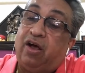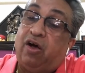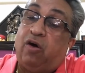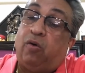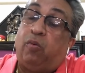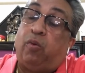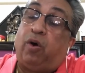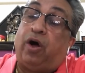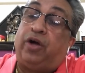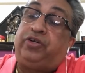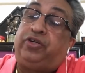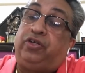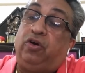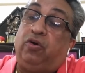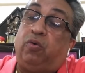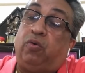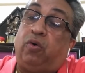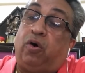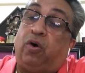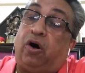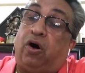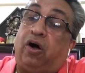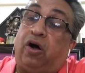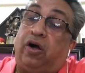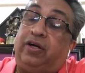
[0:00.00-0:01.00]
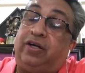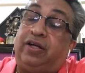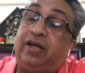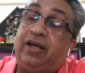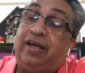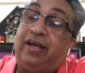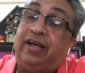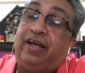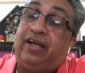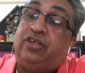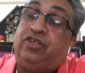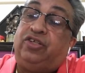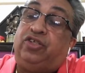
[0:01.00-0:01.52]
What you want
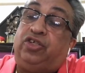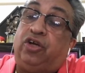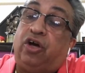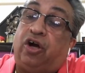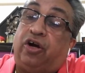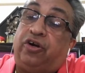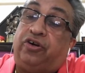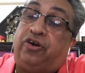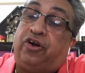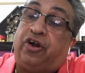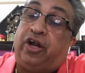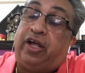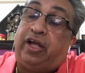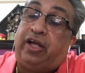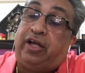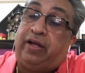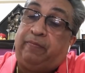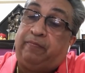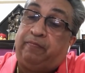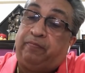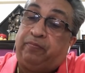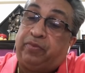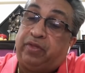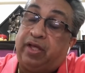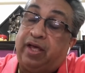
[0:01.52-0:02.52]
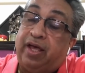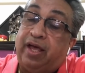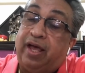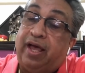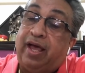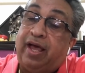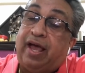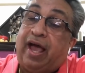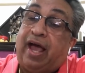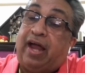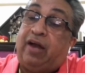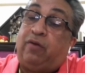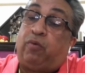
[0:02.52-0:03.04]
is your dream.
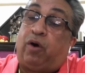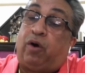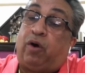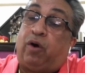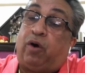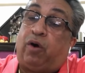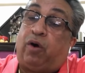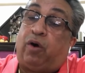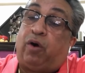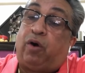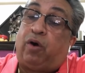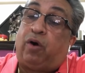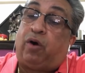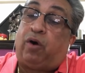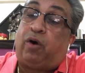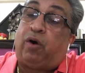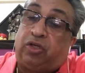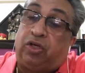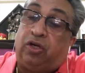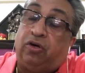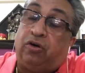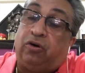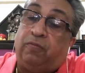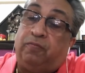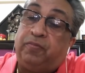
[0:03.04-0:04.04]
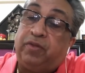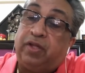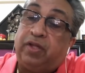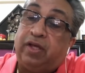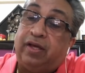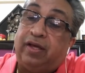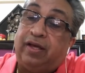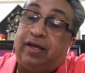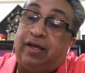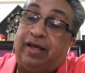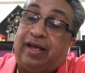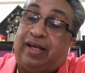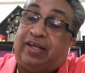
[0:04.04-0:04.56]
And what stops you
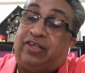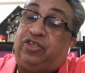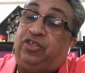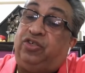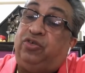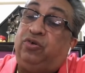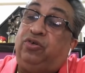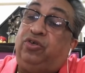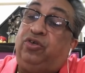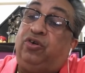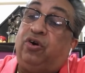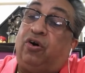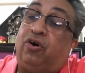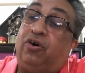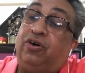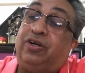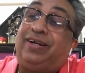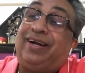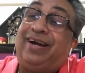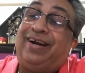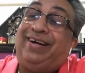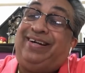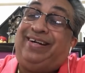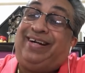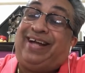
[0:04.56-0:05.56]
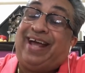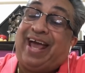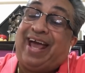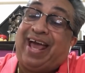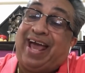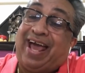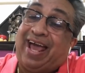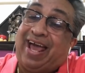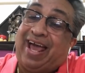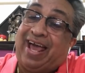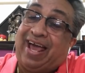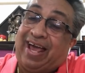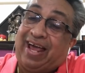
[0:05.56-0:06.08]
is you don't
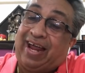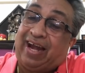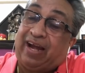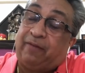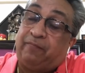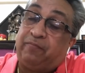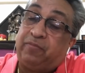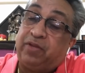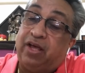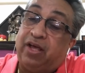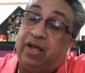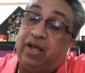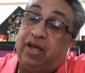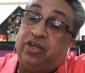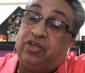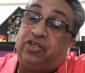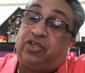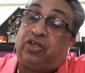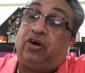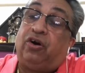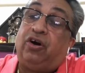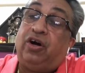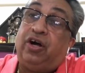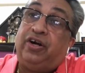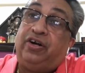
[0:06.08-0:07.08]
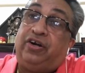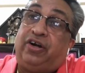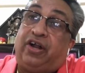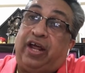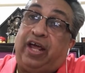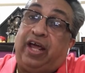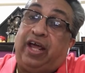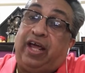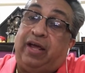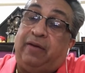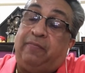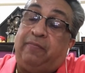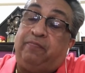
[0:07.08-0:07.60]
dare. So,
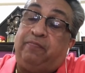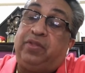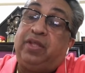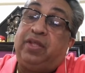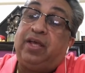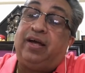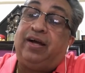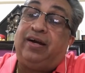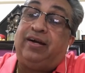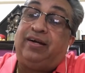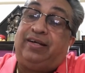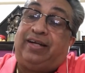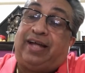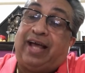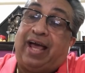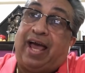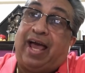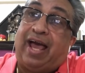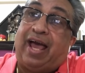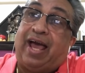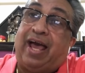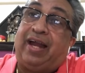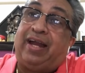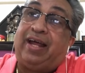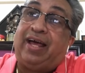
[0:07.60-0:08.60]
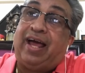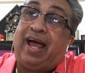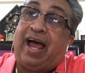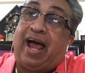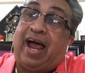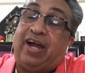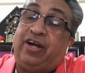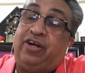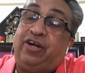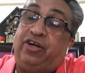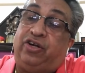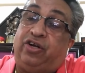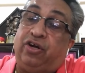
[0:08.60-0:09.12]
dream, dare,
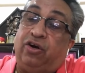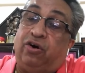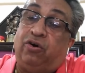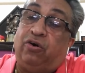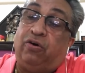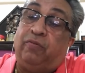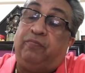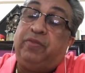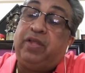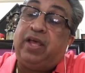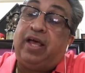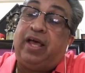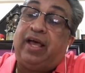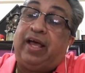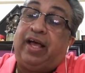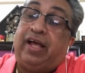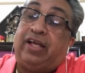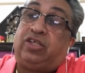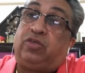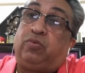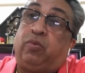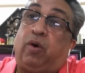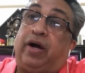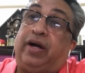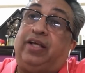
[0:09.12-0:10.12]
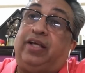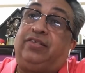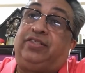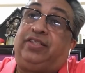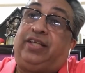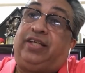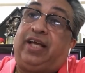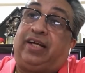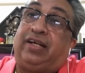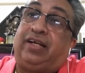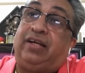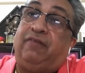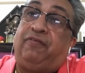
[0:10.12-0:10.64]
and do is what is
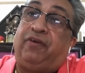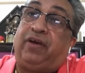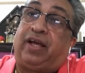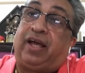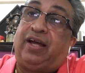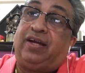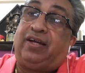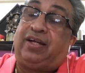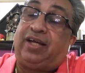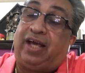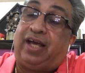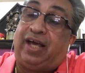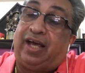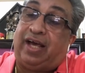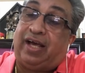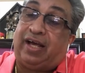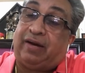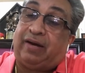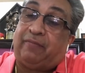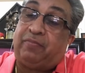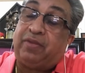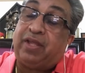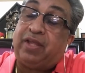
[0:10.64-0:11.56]
significant here.